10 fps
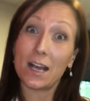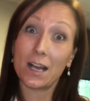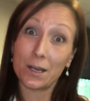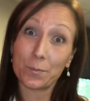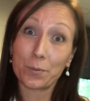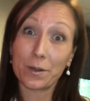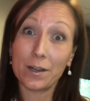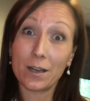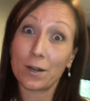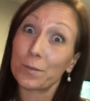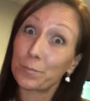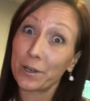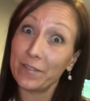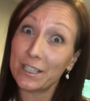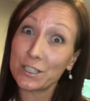Our
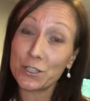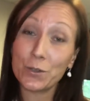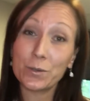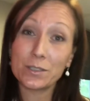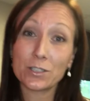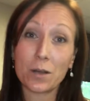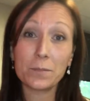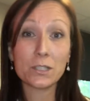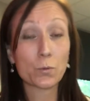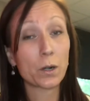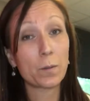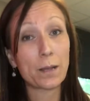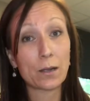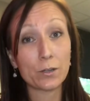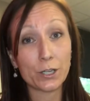previous two installments were
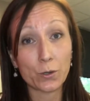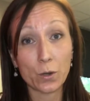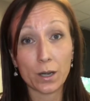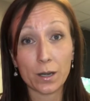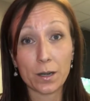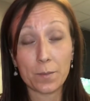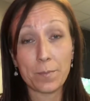about your